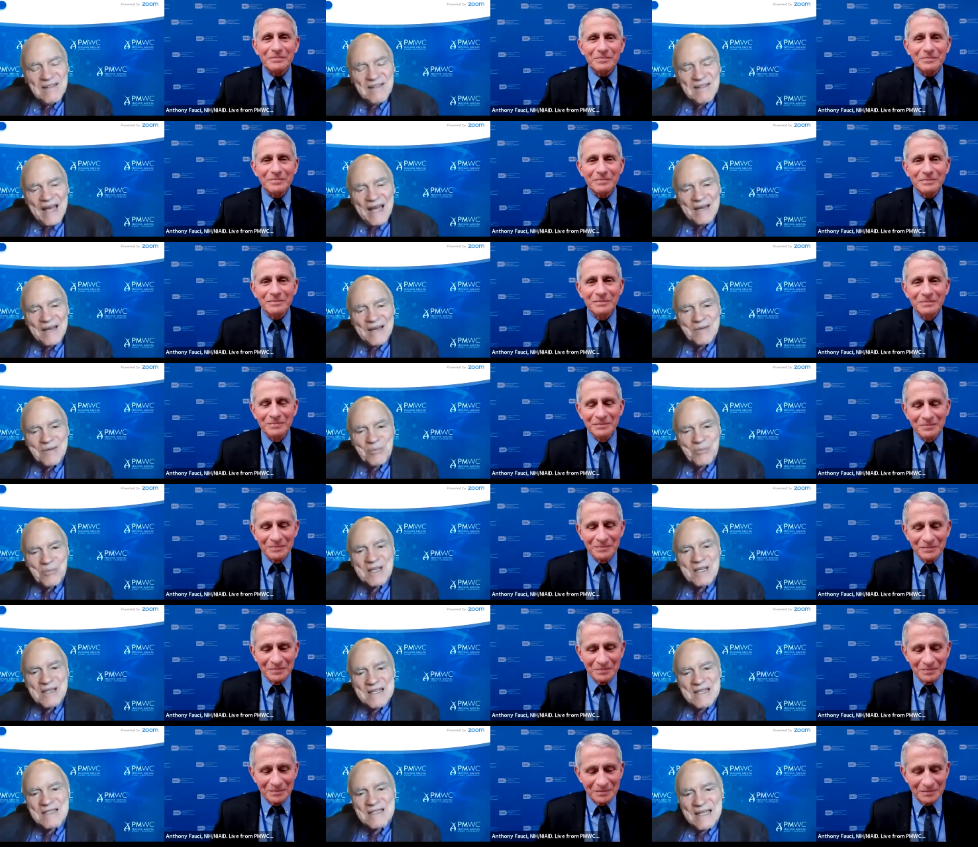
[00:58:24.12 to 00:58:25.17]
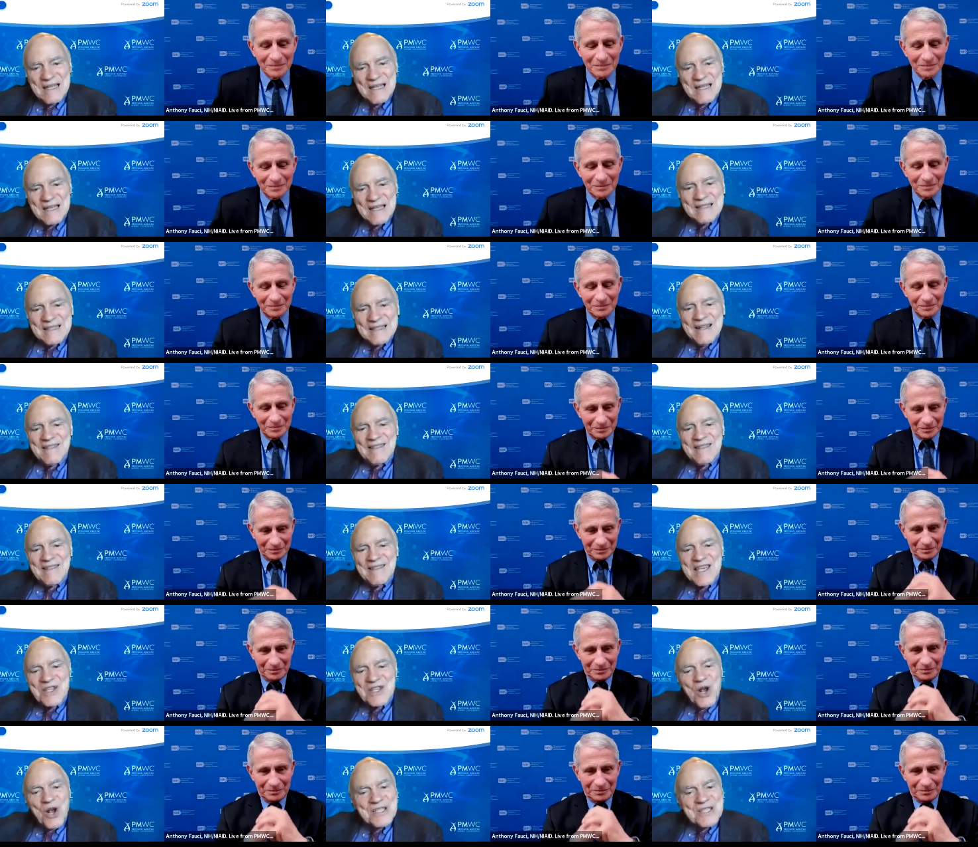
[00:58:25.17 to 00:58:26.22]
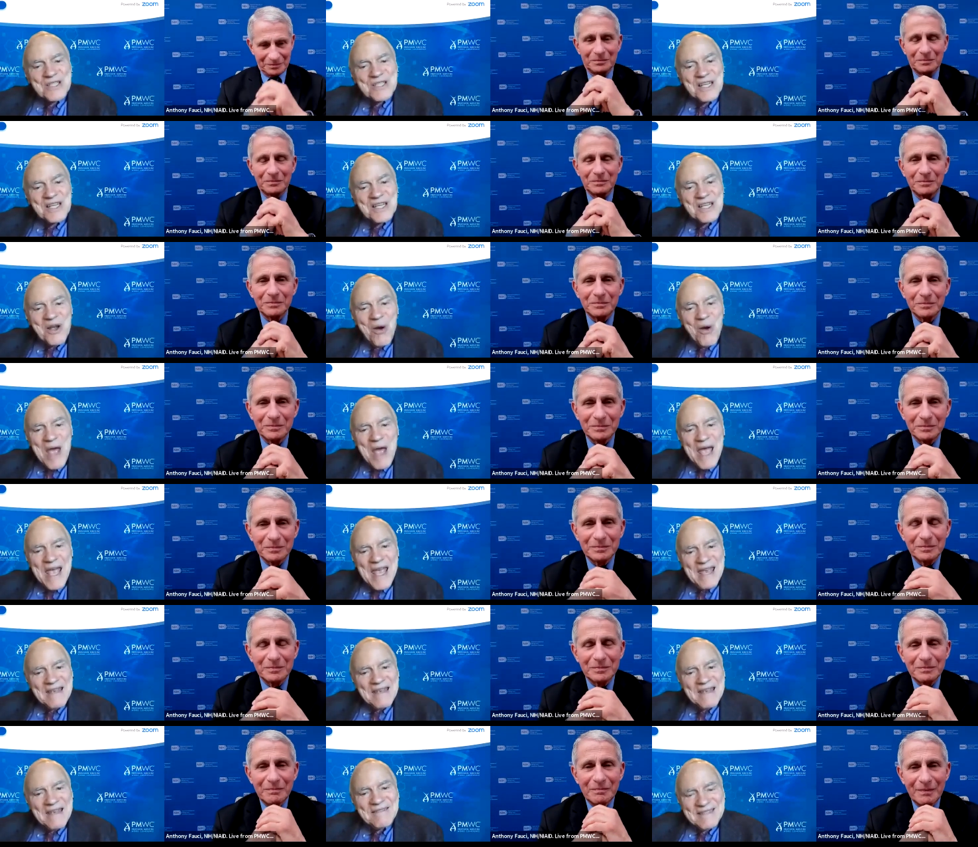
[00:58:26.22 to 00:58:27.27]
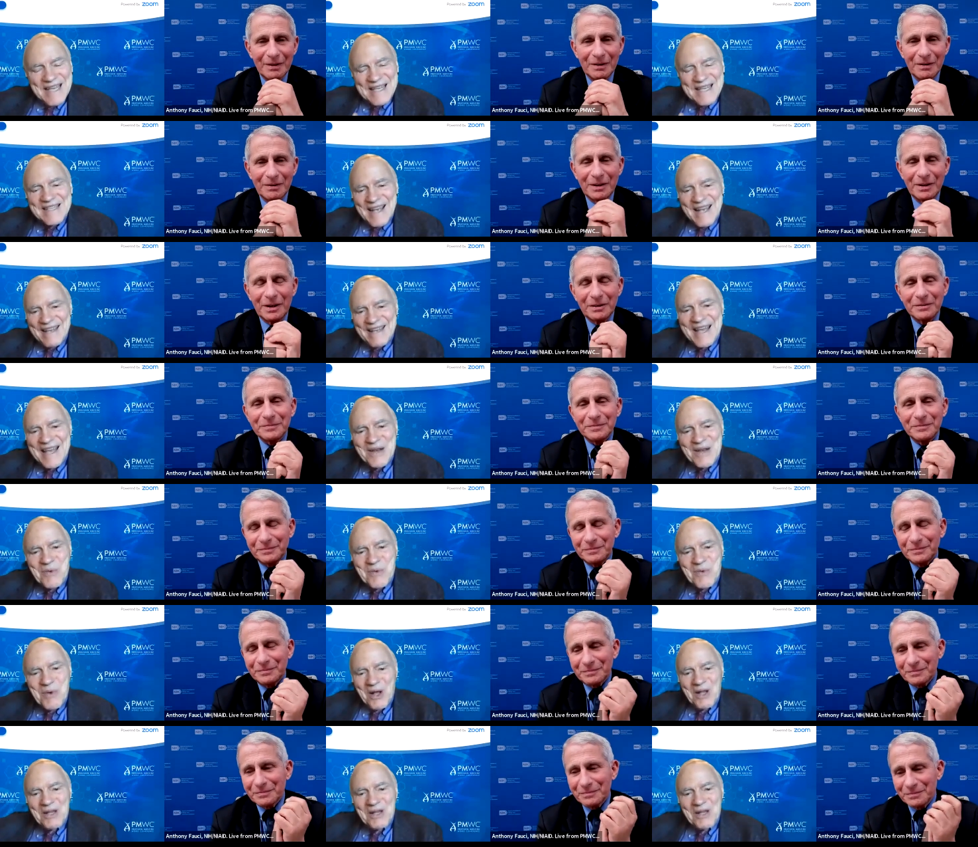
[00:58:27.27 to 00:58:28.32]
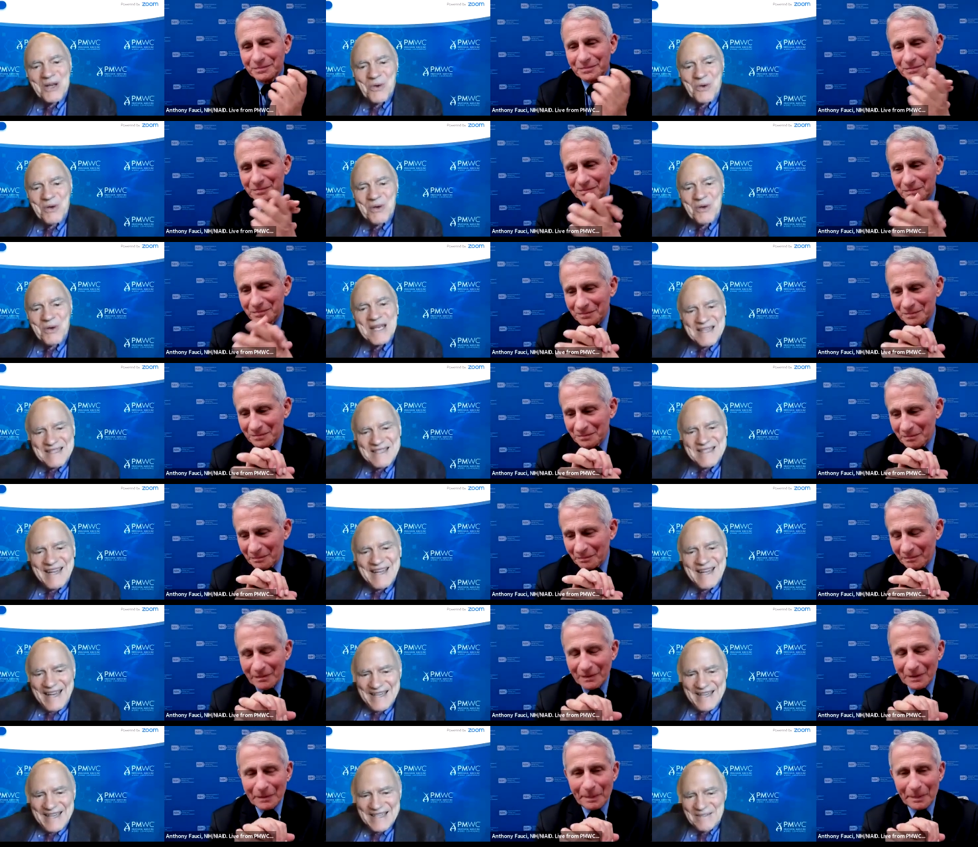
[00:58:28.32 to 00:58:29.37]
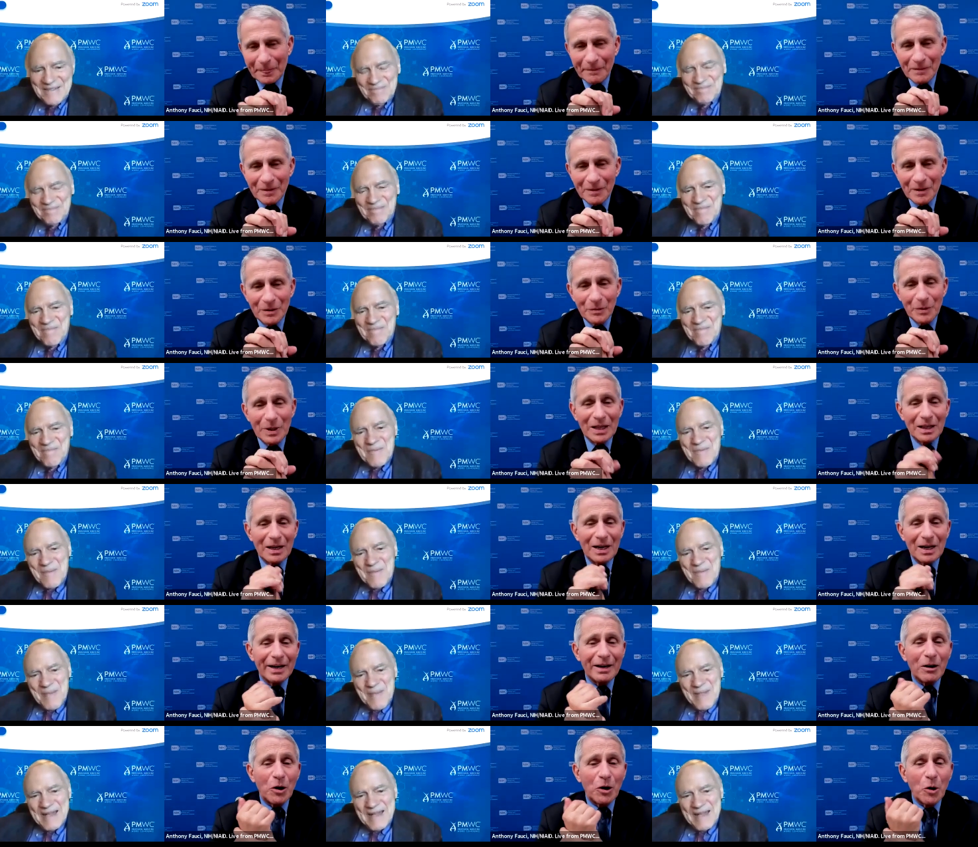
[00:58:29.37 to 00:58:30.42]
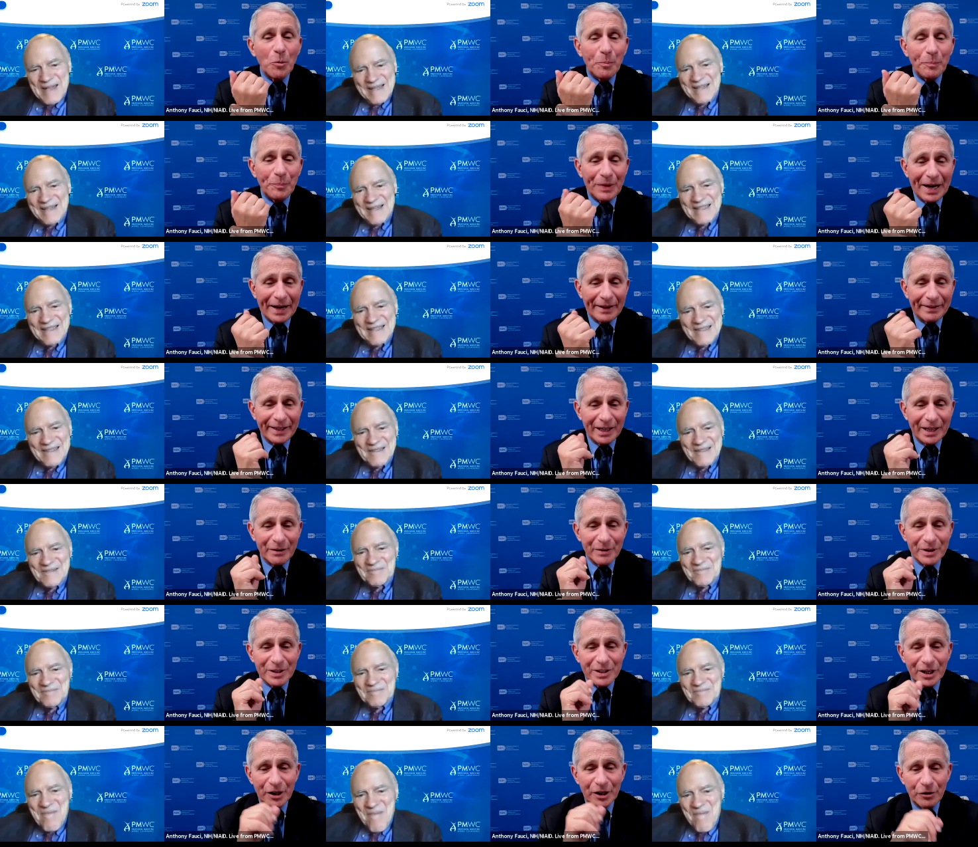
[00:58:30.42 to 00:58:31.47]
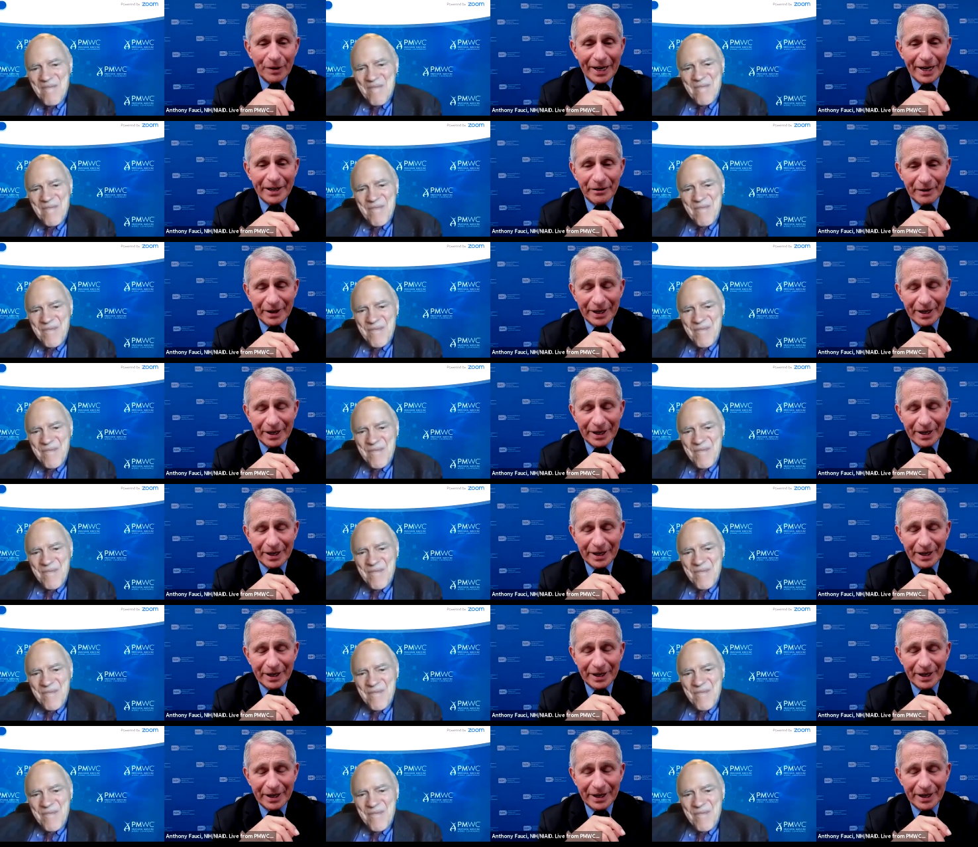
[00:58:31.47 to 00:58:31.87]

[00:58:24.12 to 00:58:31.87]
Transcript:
Speaker 1: that? Because these aren't going to go away, as I think we all agree these days. Well,
Speaker 2: I hope that there is a greater